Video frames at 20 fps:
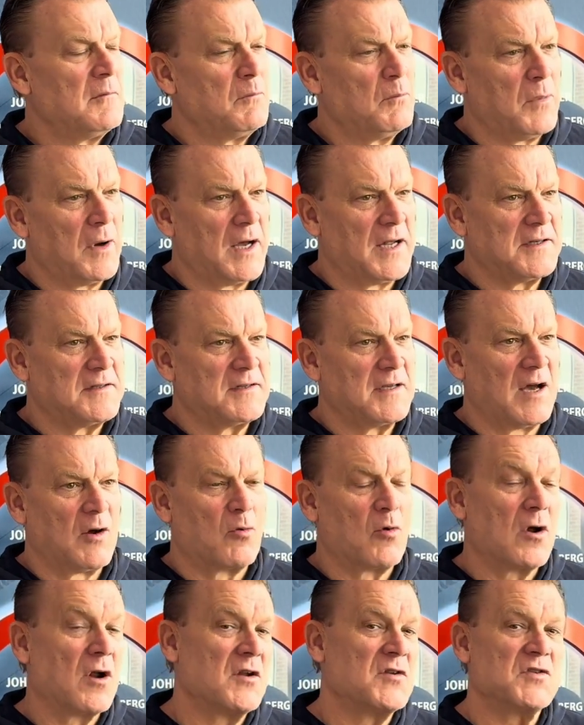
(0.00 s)
But
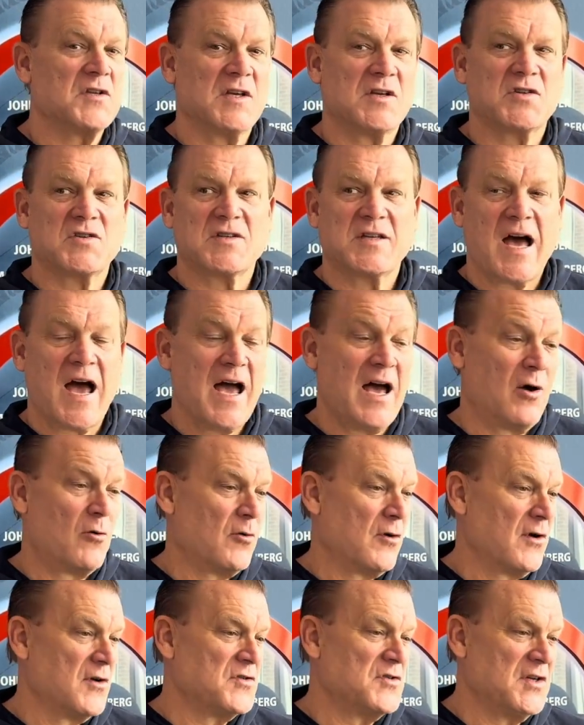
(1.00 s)
we're going to see a style,
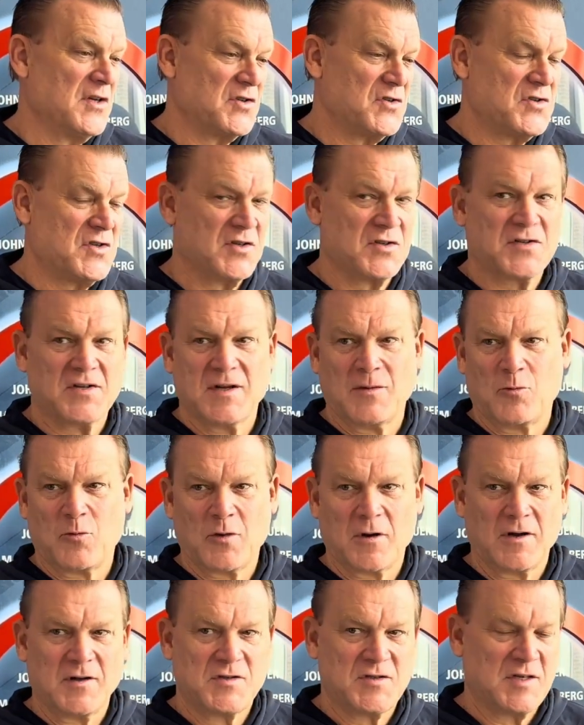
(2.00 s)
we're going to see a system,
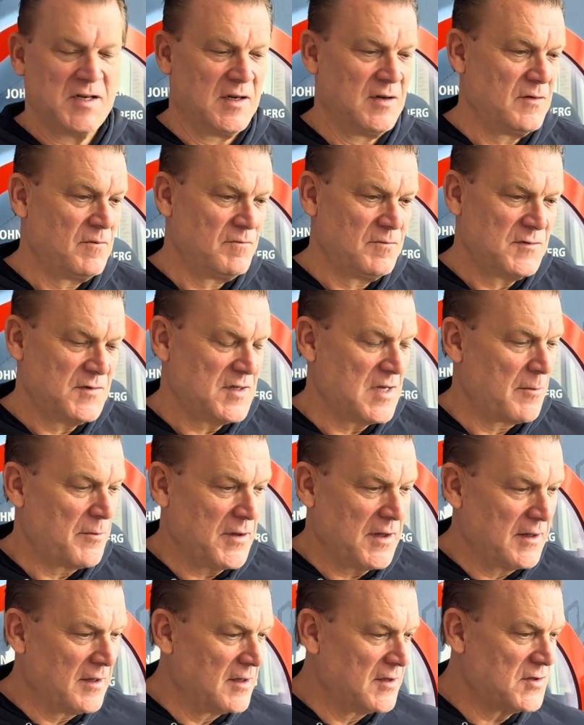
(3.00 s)
we're going to see
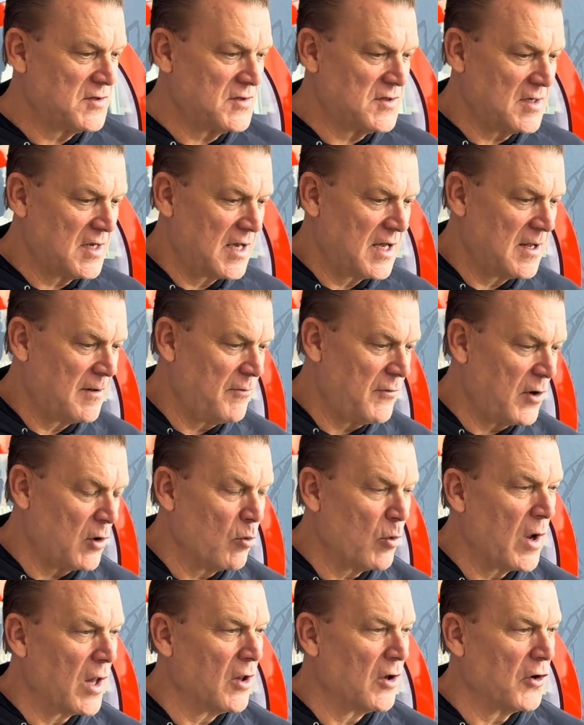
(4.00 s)
something that's they're
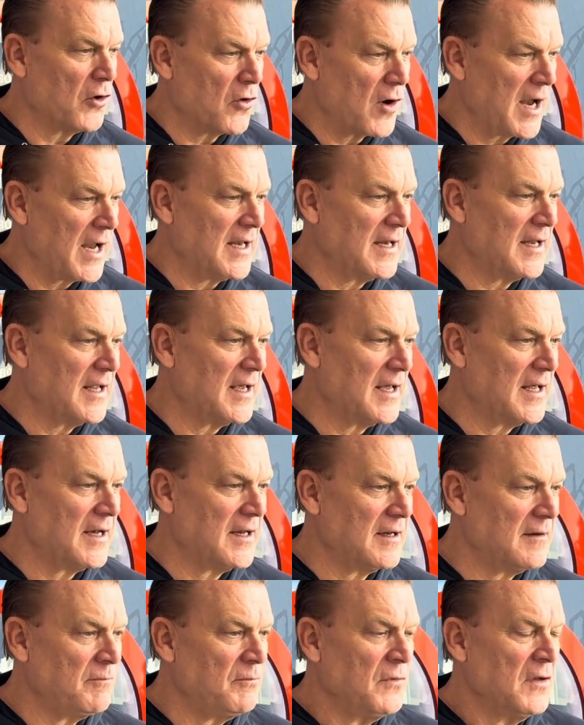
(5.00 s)
well ingrained
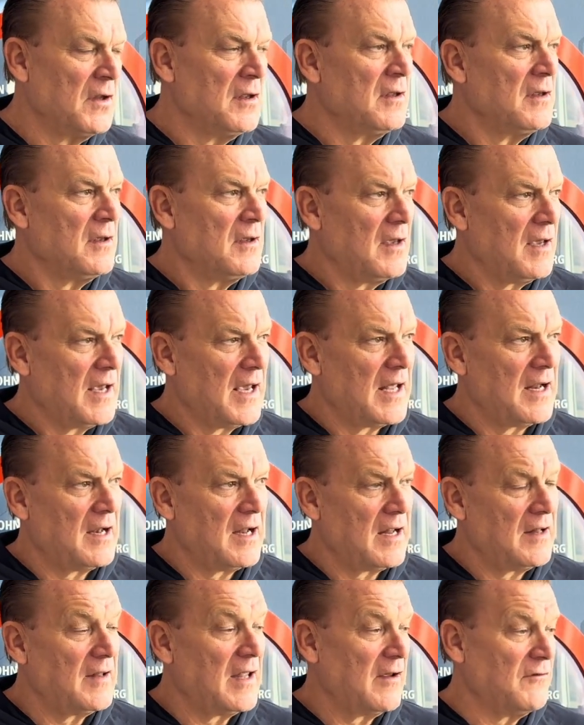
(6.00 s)
in
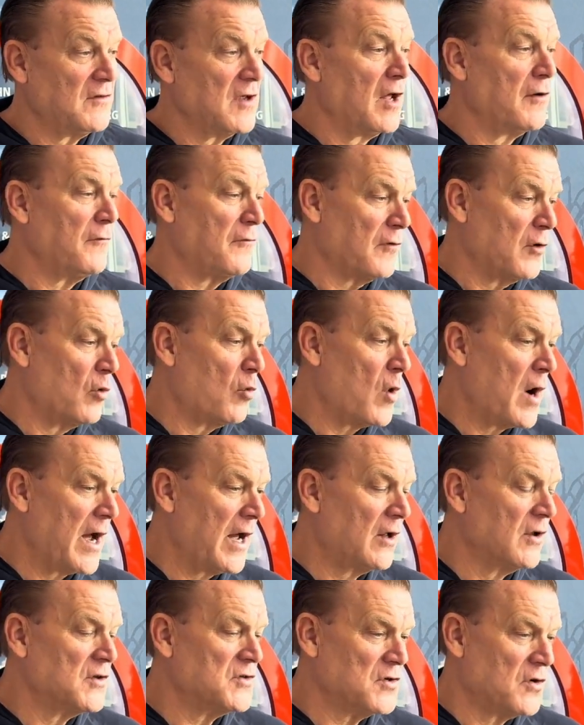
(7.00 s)
and they've done for a
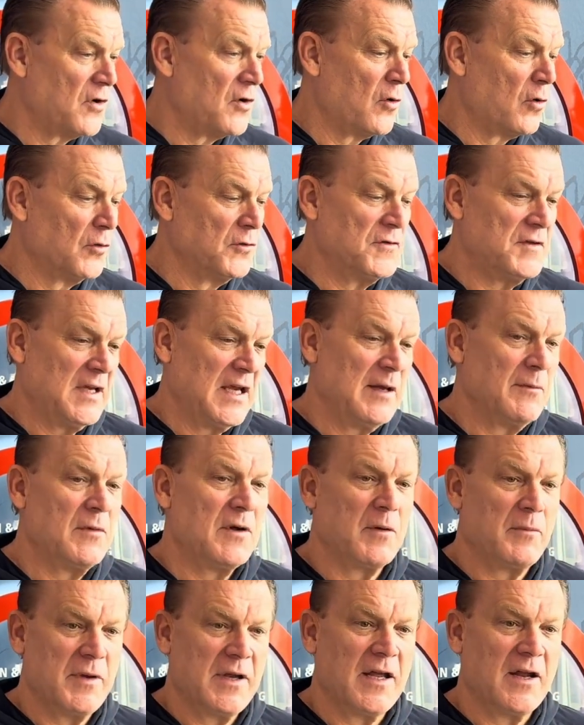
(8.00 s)
while as they're an old team.
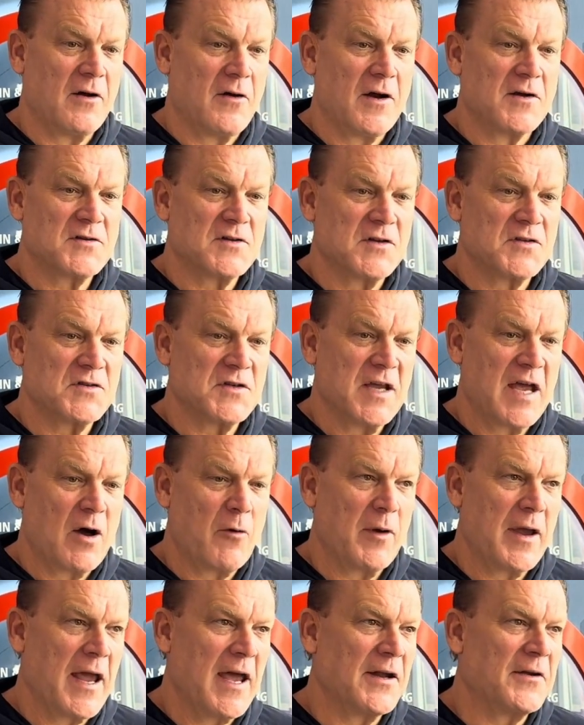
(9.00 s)
It'll be interesting to see how
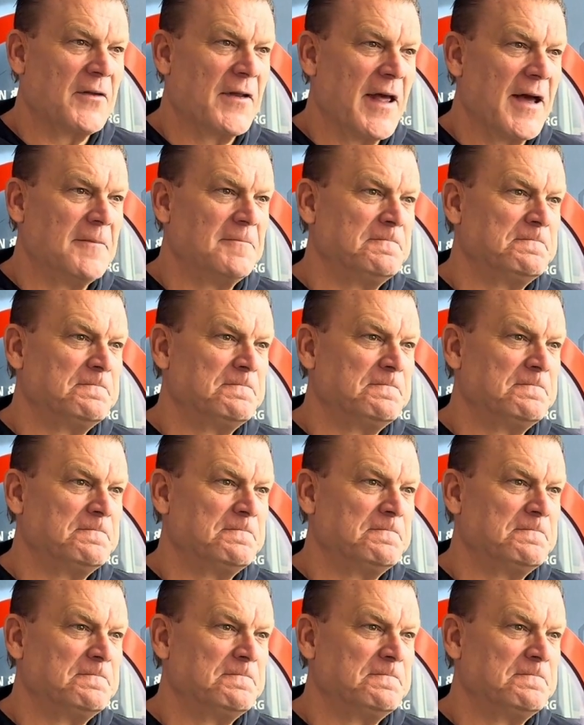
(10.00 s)
we handle that.